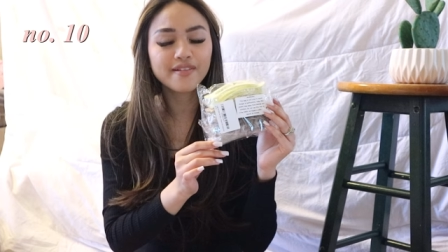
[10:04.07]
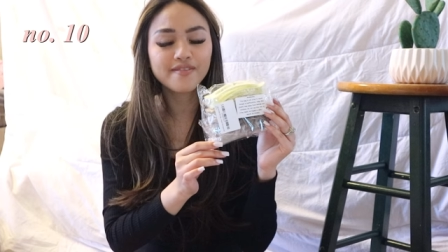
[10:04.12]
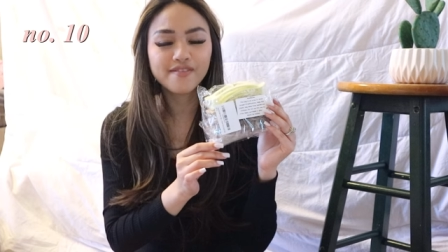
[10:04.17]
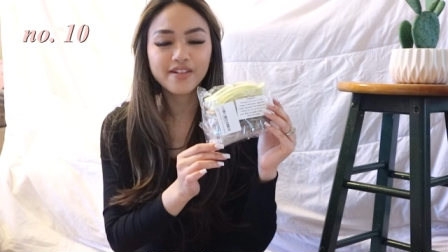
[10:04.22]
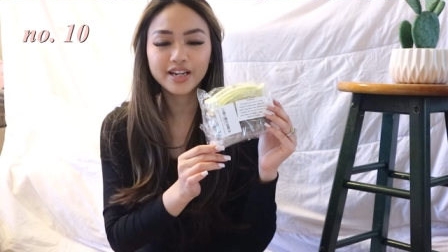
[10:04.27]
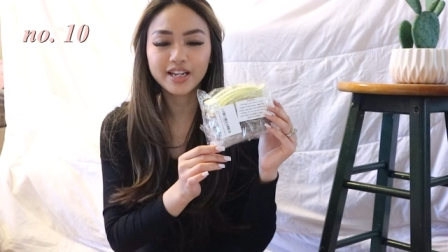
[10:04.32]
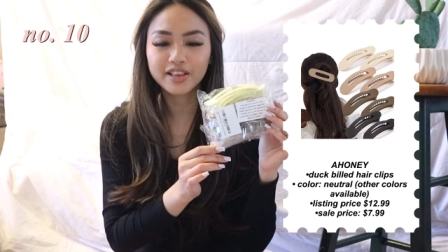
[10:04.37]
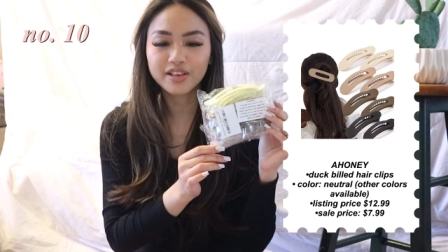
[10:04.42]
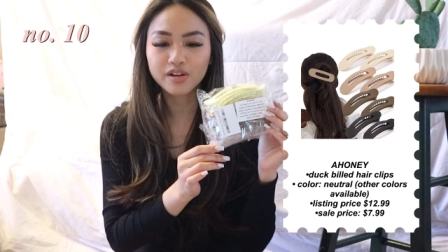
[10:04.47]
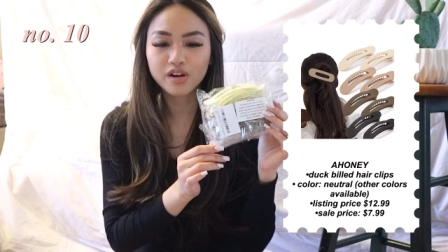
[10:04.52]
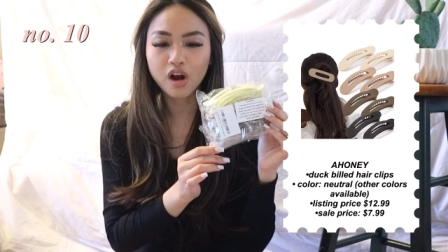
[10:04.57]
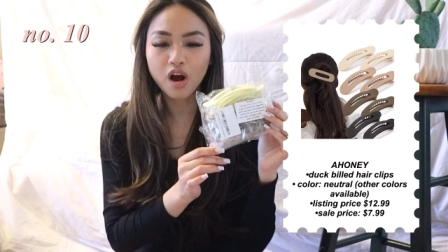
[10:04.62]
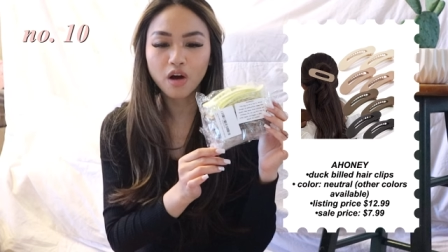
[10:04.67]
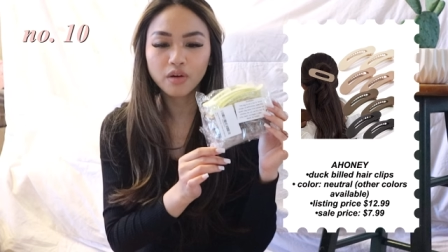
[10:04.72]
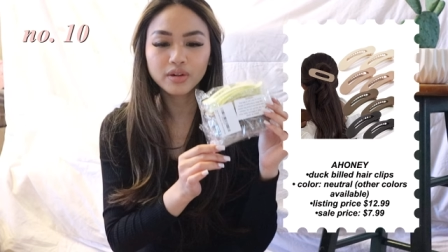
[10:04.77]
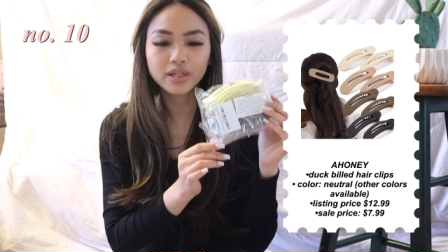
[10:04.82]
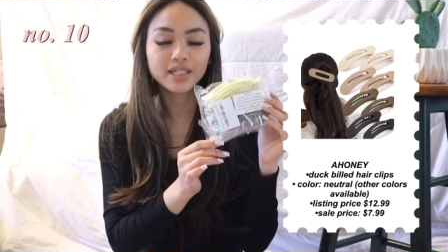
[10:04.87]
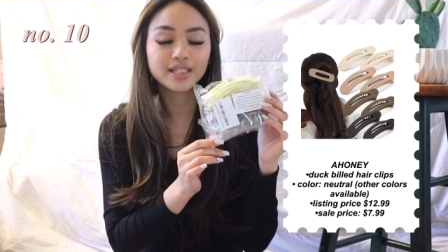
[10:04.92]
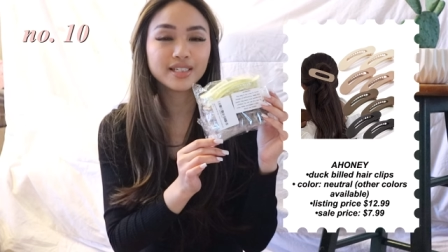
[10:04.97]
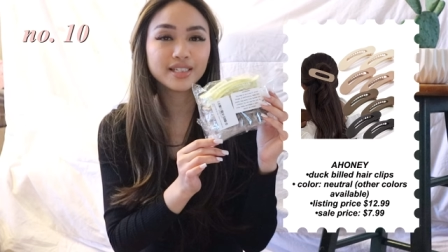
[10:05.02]
of funny. They're
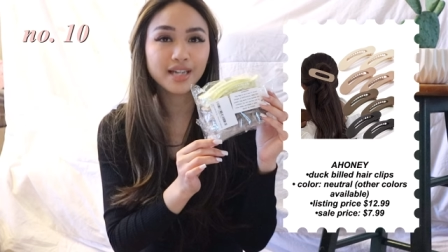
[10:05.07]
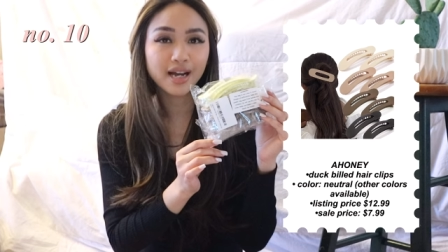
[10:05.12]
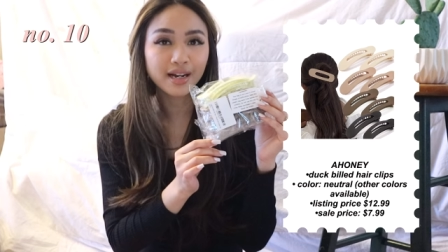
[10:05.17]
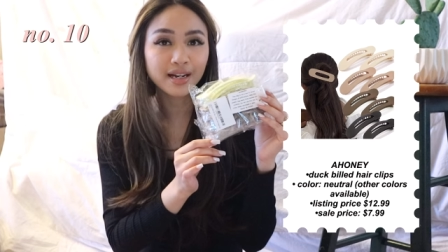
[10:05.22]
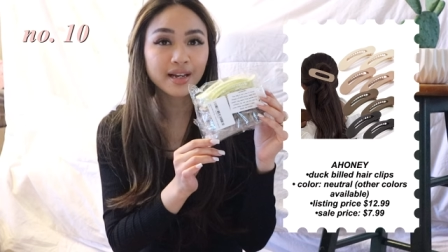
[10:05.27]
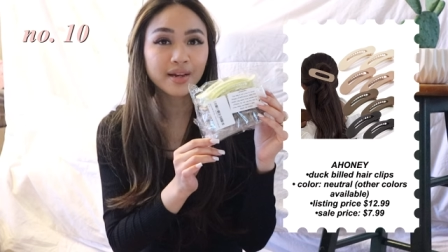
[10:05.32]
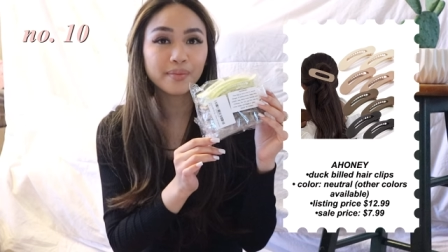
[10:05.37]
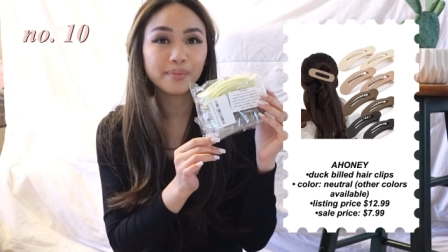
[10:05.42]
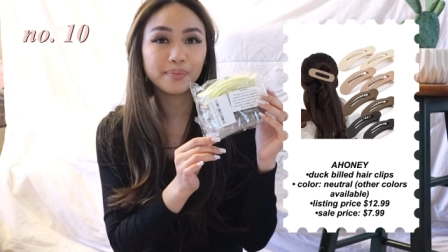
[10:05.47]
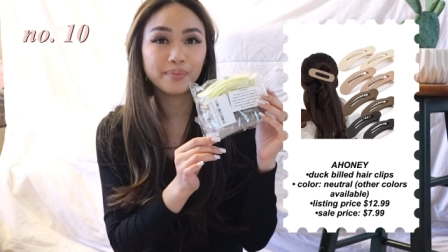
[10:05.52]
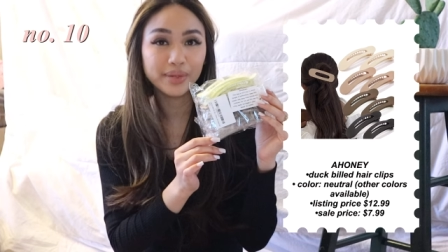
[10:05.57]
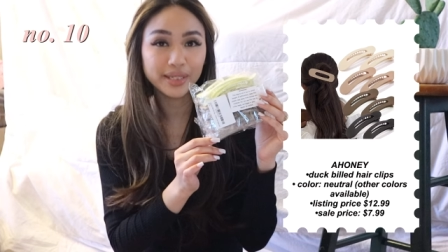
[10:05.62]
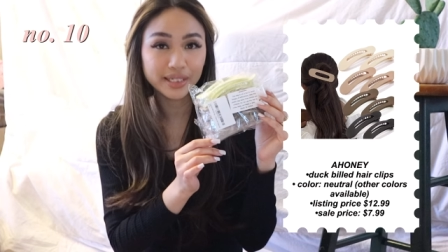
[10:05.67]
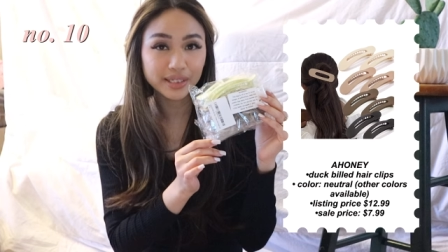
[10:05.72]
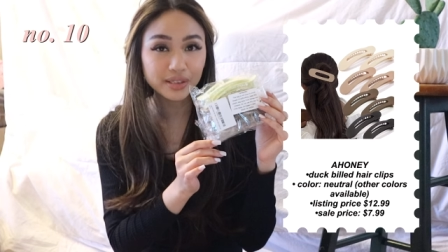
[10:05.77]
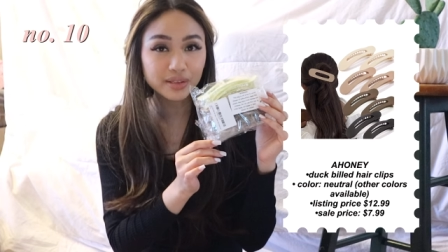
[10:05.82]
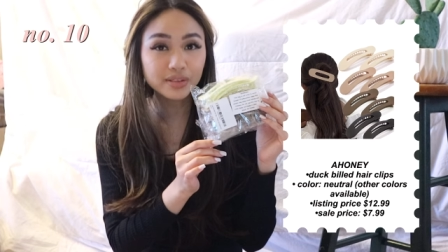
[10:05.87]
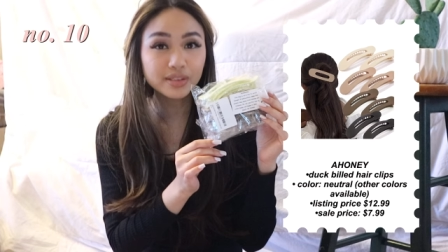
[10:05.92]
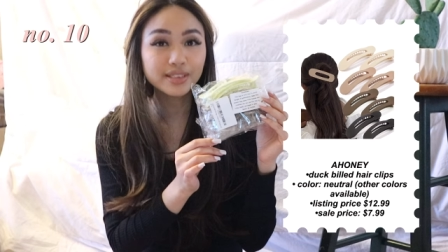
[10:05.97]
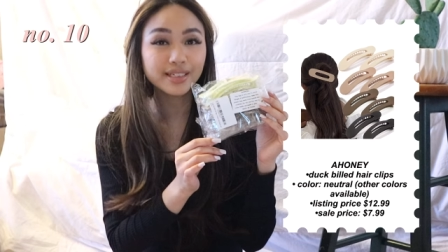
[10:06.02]
called Duck
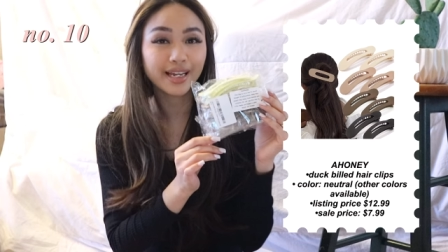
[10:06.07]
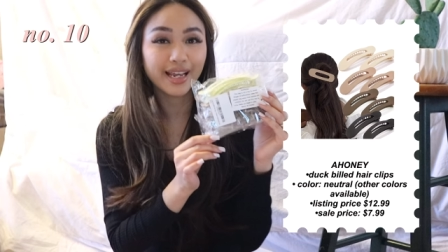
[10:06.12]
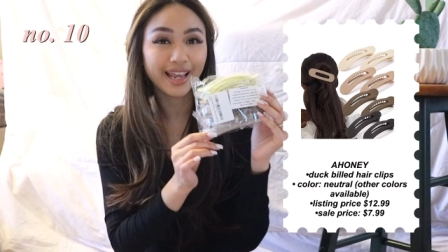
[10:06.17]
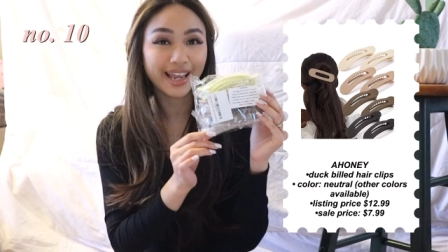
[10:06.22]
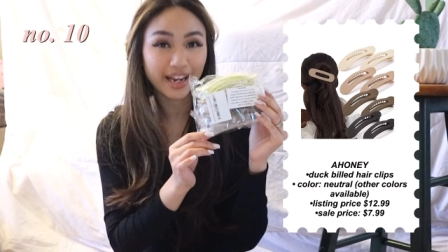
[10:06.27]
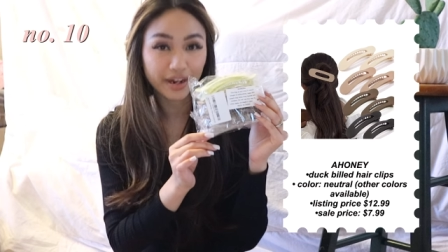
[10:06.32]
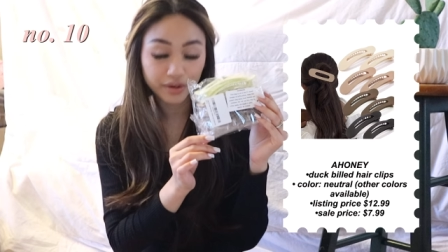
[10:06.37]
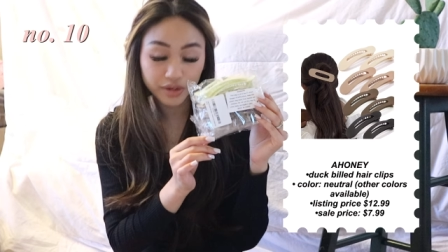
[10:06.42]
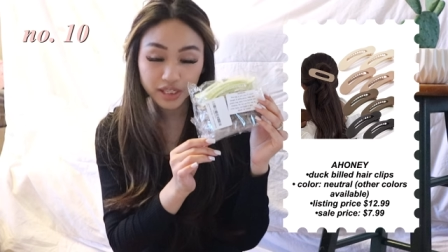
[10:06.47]
Bill hair